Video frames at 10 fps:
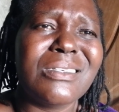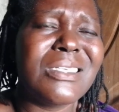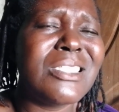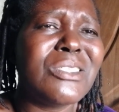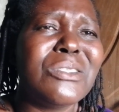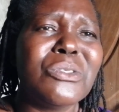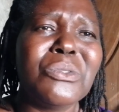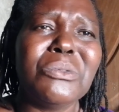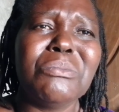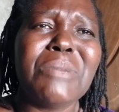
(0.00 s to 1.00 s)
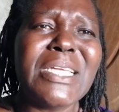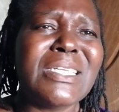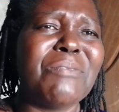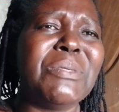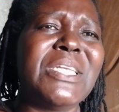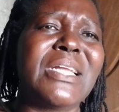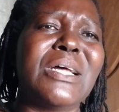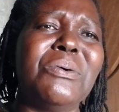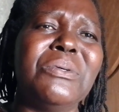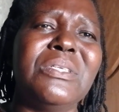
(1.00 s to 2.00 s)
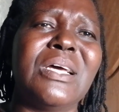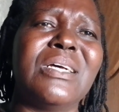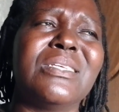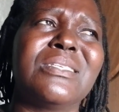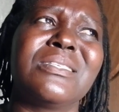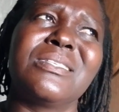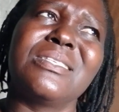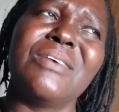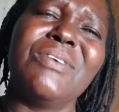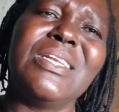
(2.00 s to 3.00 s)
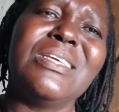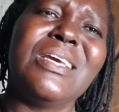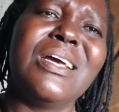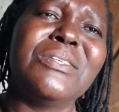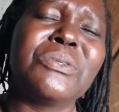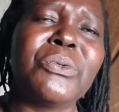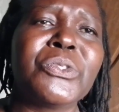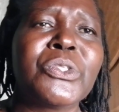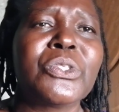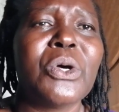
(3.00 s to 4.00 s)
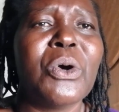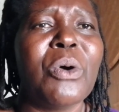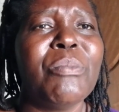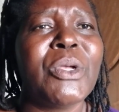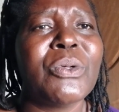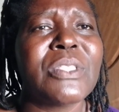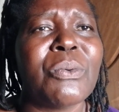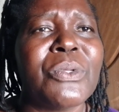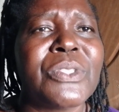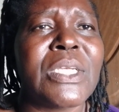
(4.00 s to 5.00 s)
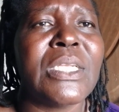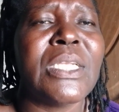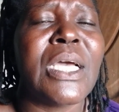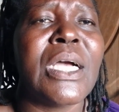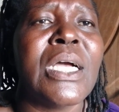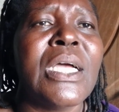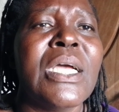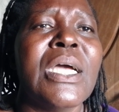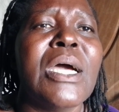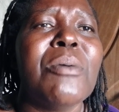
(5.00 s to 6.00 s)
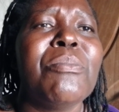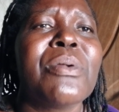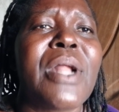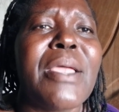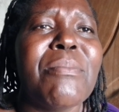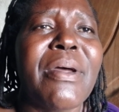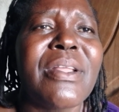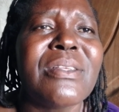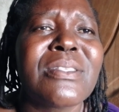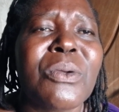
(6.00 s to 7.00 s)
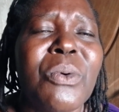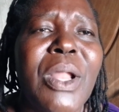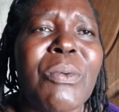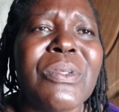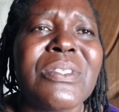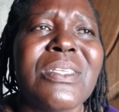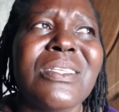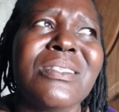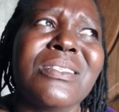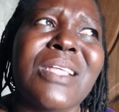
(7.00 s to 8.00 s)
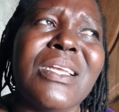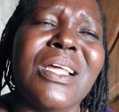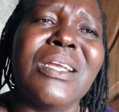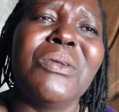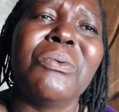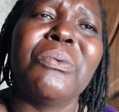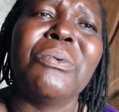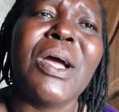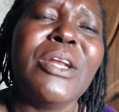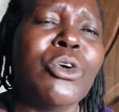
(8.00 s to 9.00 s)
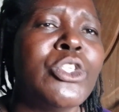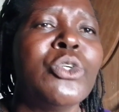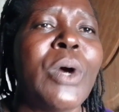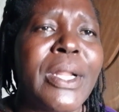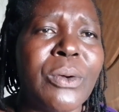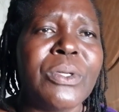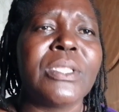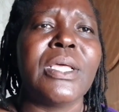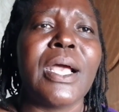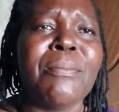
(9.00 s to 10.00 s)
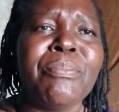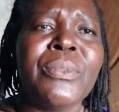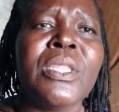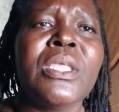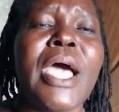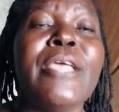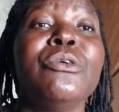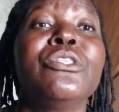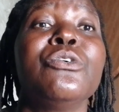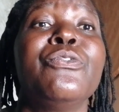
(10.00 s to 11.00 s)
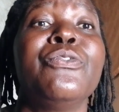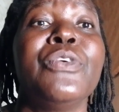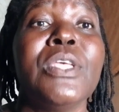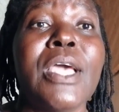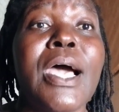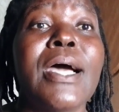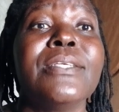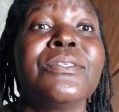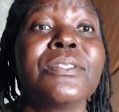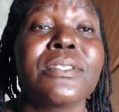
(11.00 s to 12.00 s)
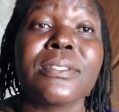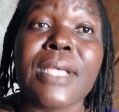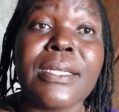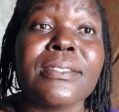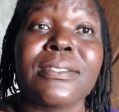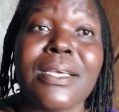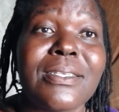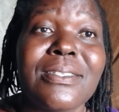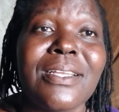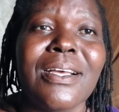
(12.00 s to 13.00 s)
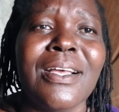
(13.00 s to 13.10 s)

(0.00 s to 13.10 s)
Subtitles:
it might have been around 7 years or so, because I was in primary school. I was in standard 1 or 2, around there. I used to fear sunset.